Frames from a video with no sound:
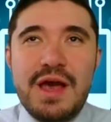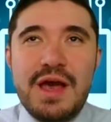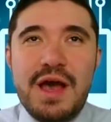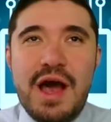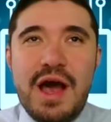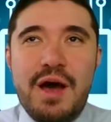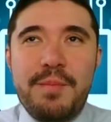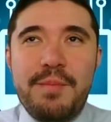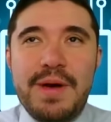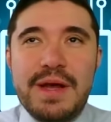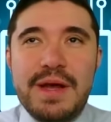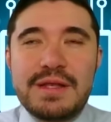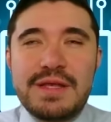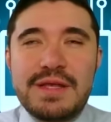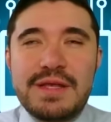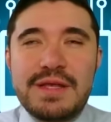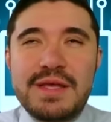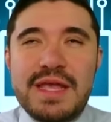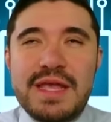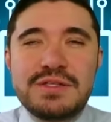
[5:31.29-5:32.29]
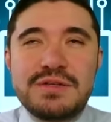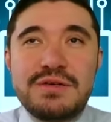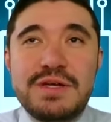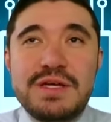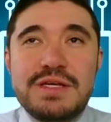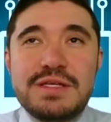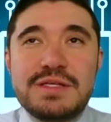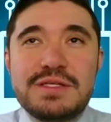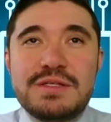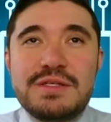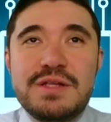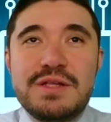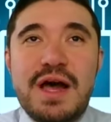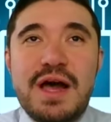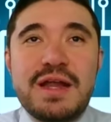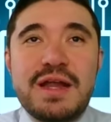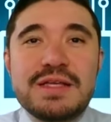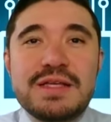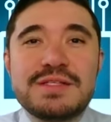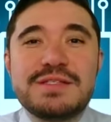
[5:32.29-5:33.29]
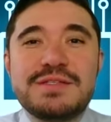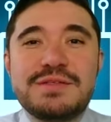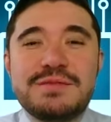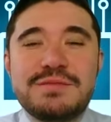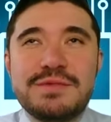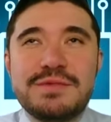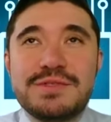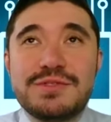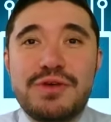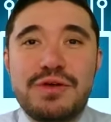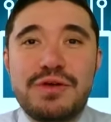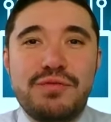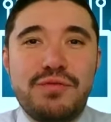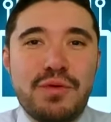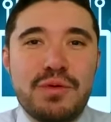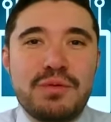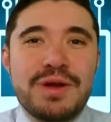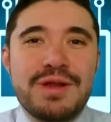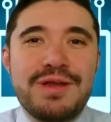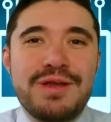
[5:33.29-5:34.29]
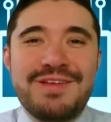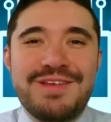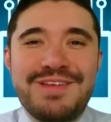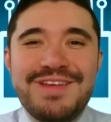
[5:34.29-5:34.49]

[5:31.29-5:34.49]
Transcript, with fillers: uh, but cancer is not as straightforward.